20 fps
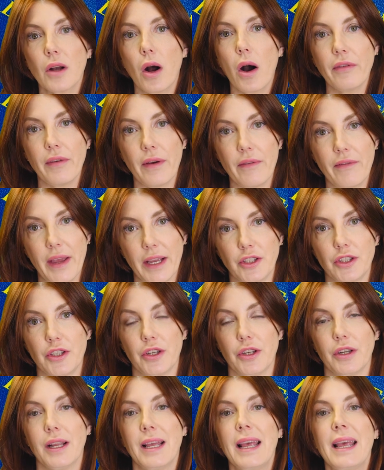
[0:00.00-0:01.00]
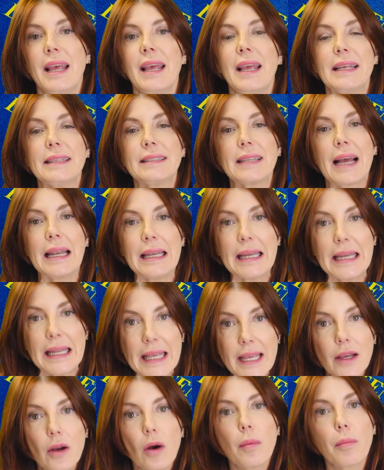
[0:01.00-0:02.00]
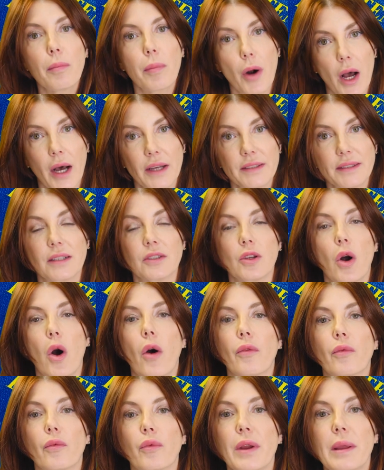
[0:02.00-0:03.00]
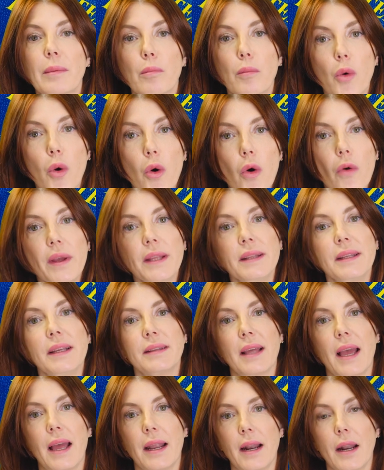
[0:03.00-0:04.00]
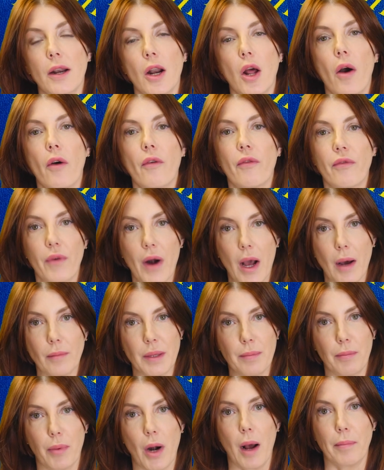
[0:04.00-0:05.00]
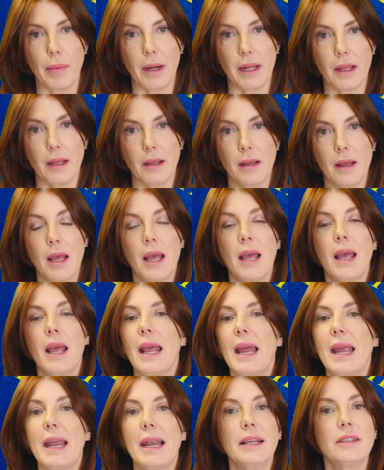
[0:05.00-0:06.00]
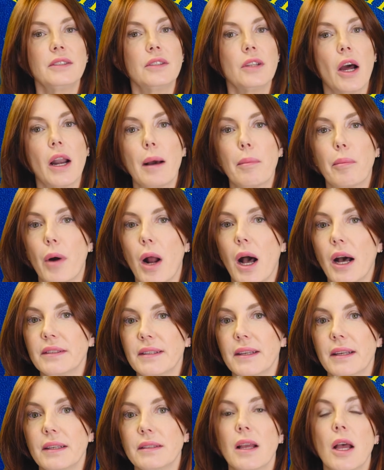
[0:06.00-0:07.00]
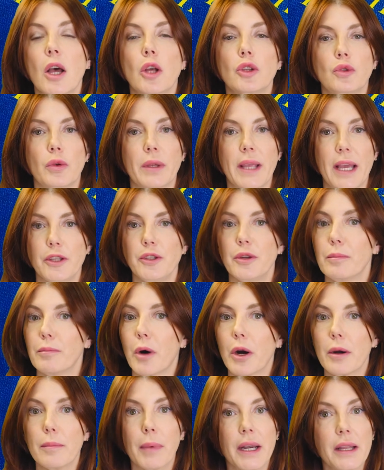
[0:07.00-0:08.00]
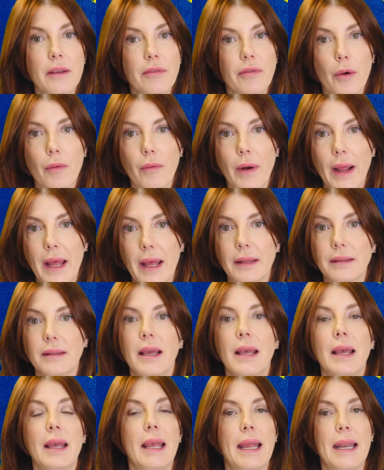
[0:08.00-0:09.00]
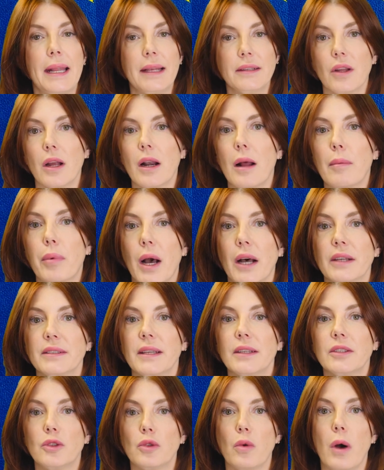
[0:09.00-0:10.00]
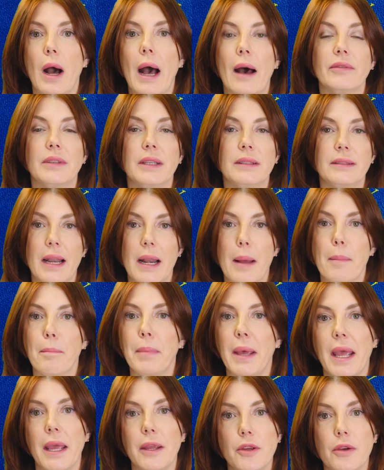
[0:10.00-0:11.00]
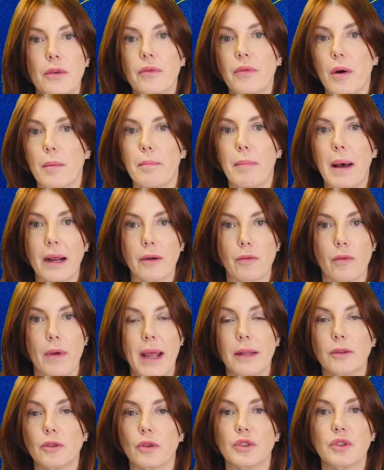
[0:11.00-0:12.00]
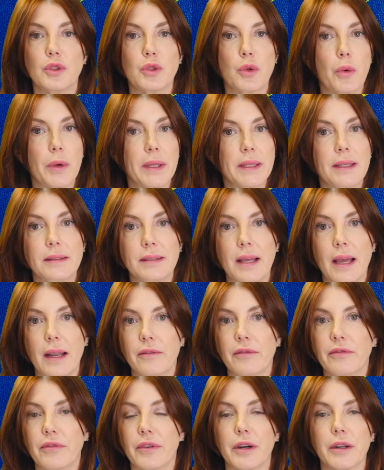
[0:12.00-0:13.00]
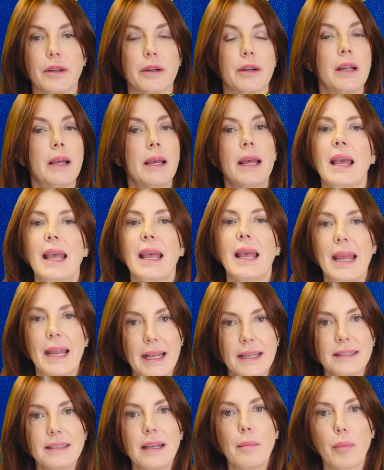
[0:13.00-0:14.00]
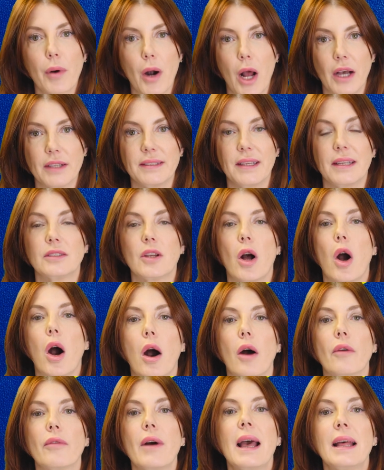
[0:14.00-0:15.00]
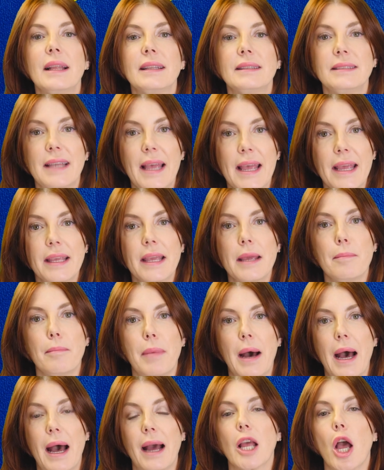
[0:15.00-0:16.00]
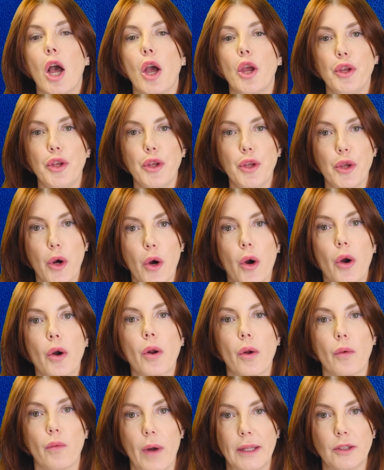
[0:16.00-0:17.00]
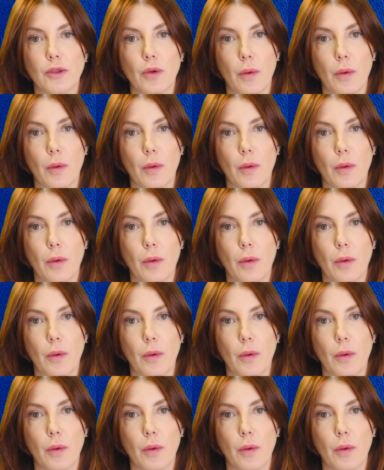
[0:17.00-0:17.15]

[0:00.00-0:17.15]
of eviction is a legal process of removing the tenant from the property. It is not a process to get you more money for rent. It is not a process to have the tenant pay you for back rent or suing the tenant further. It is a process of taking back your rental